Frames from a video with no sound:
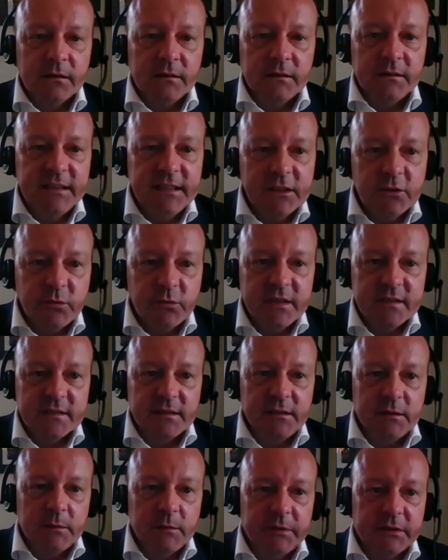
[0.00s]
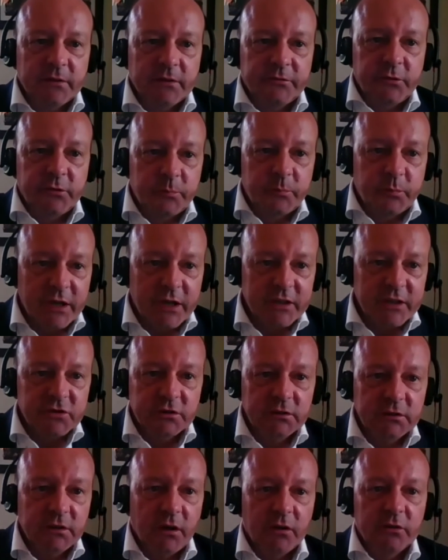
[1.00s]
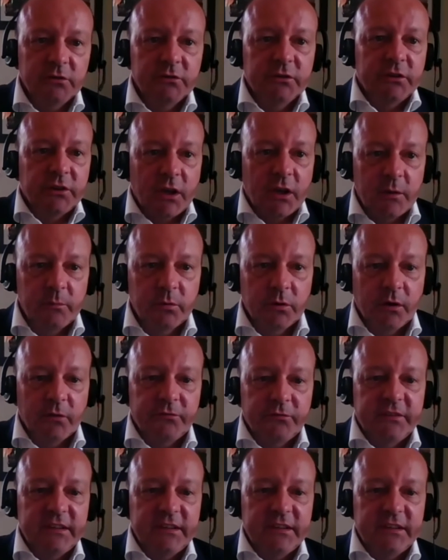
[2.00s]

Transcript: decrease a little bit of the pressure on the number of